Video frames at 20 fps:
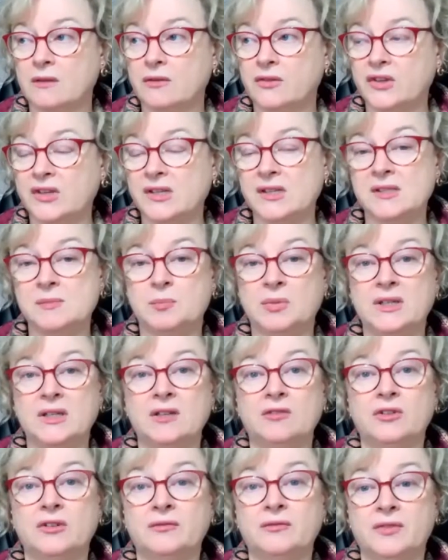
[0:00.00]
things
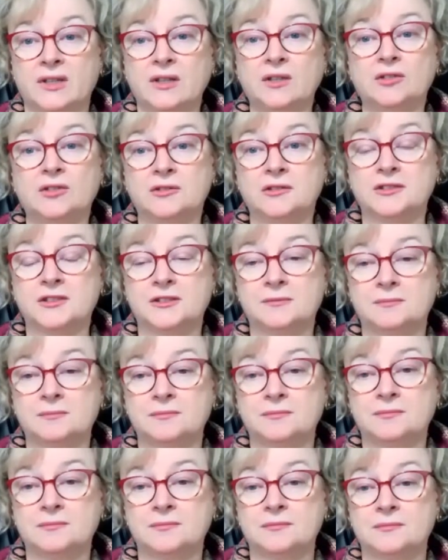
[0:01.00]
being revealed,
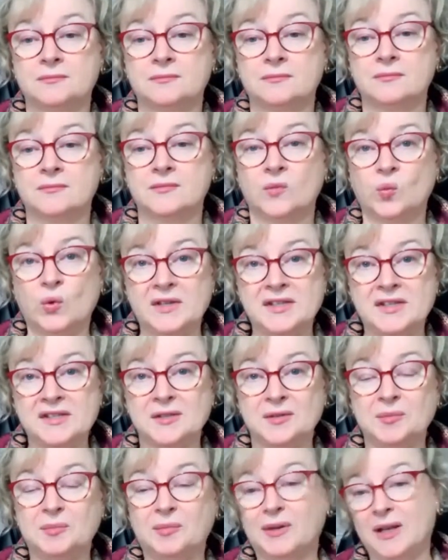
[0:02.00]

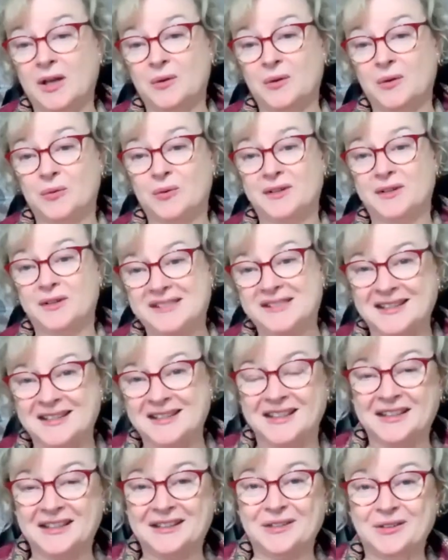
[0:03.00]
whistleblowers
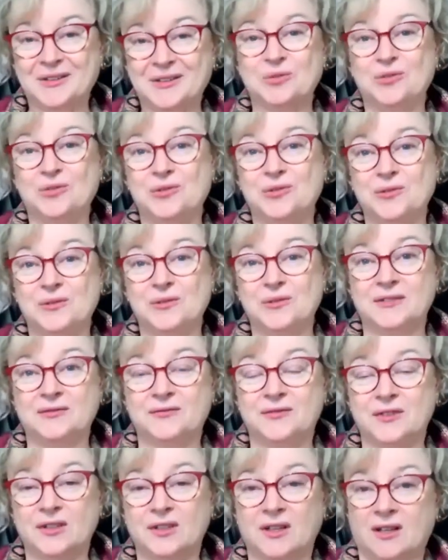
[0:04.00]
in all
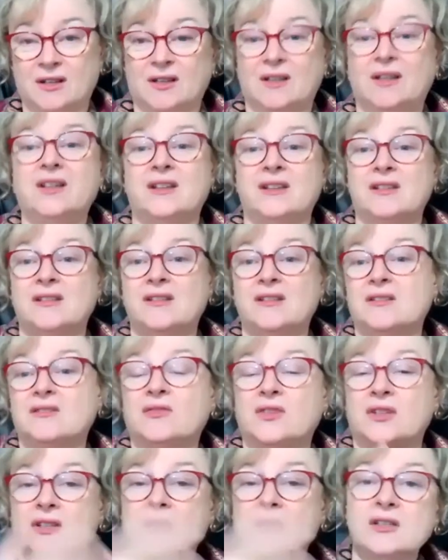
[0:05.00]
different kinds
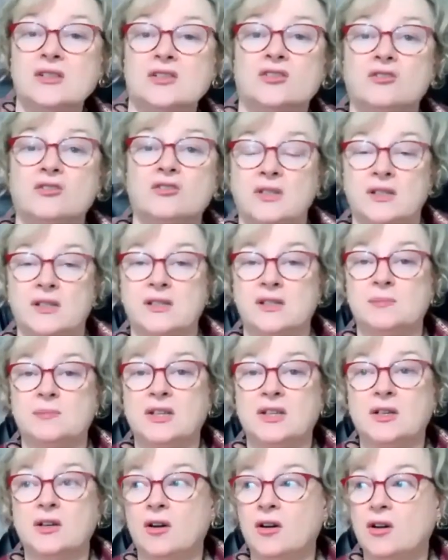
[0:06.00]
of industries,
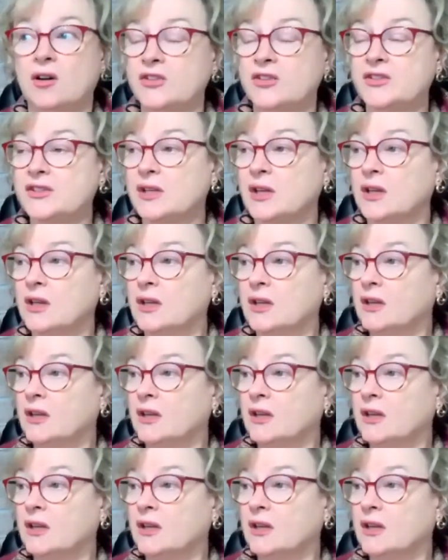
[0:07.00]
because